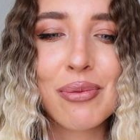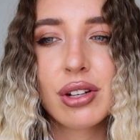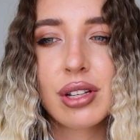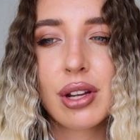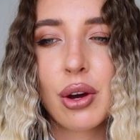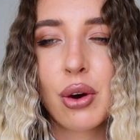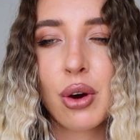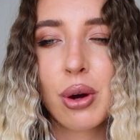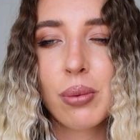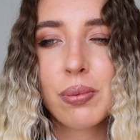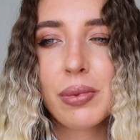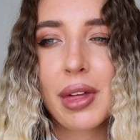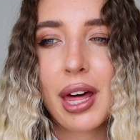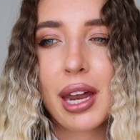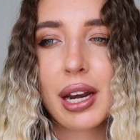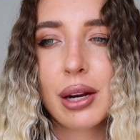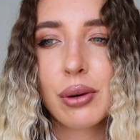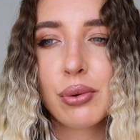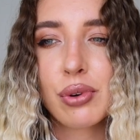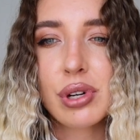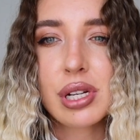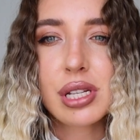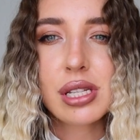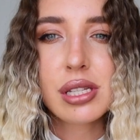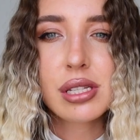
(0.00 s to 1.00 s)
hope that it
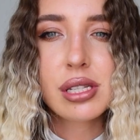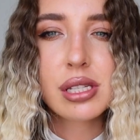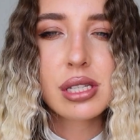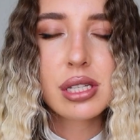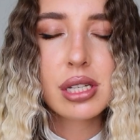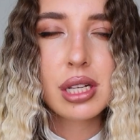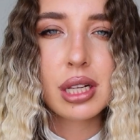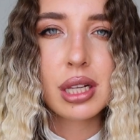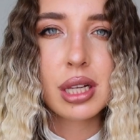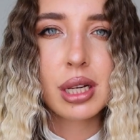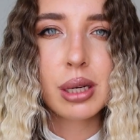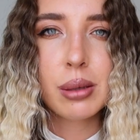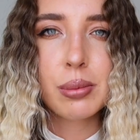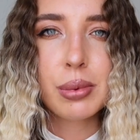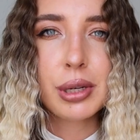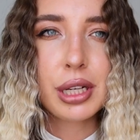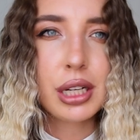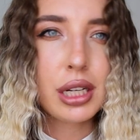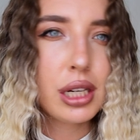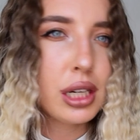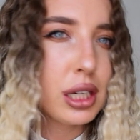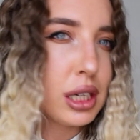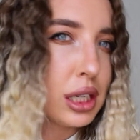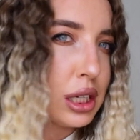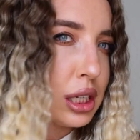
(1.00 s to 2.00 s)
was a little
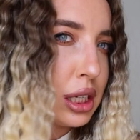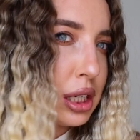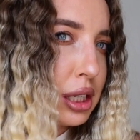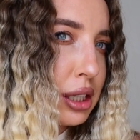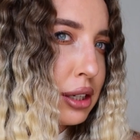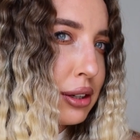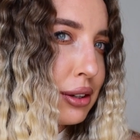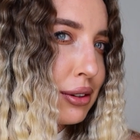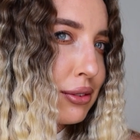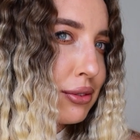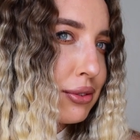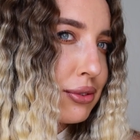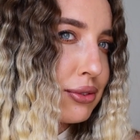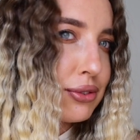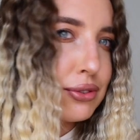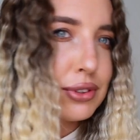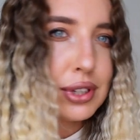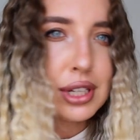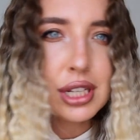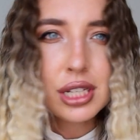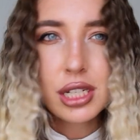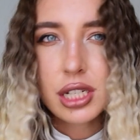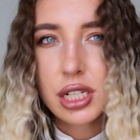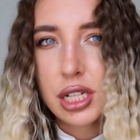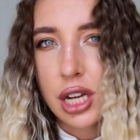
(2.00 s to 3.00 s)
bit of
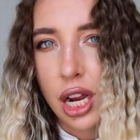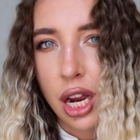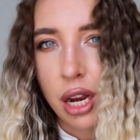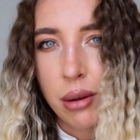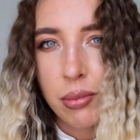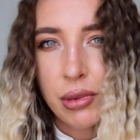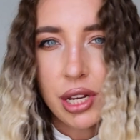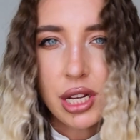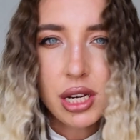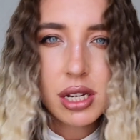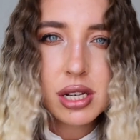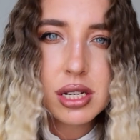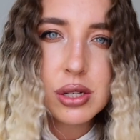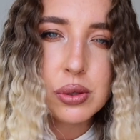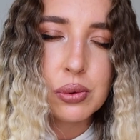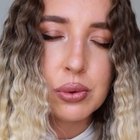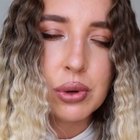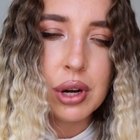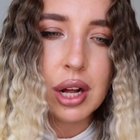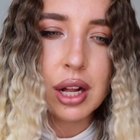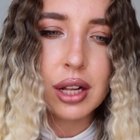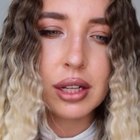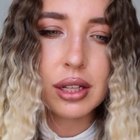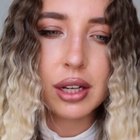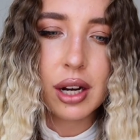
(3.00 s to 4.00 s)
entertainment
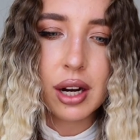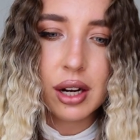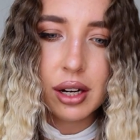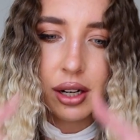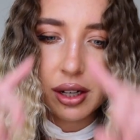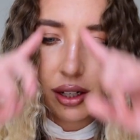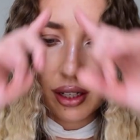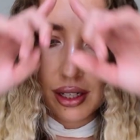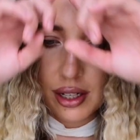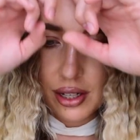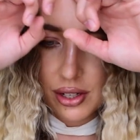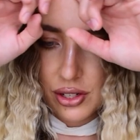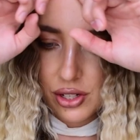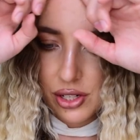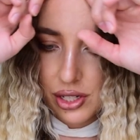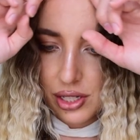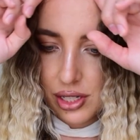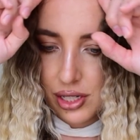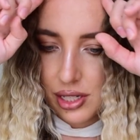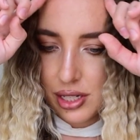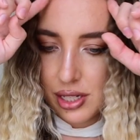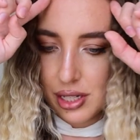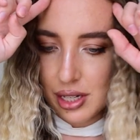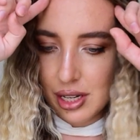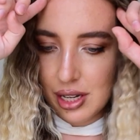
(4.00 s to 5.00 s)
while y'all are
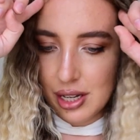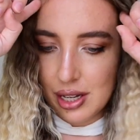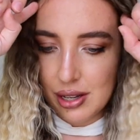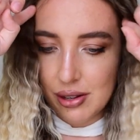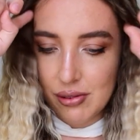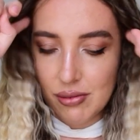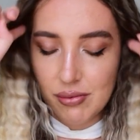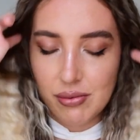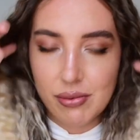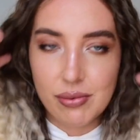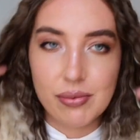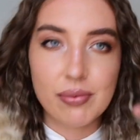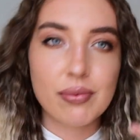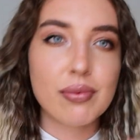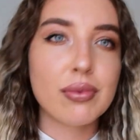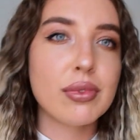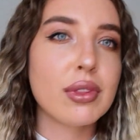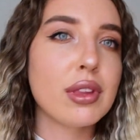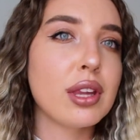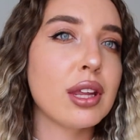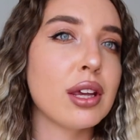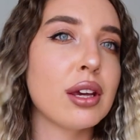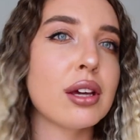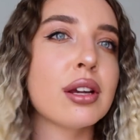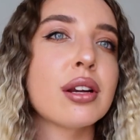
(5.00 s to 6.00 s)
just
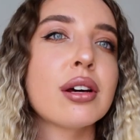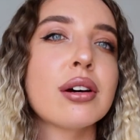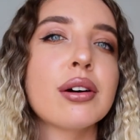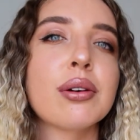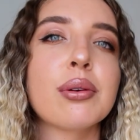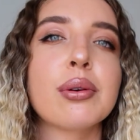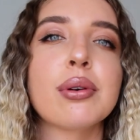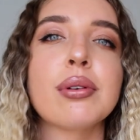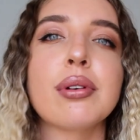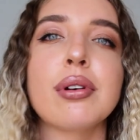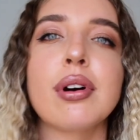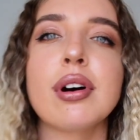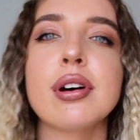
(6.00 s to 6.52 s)
you know,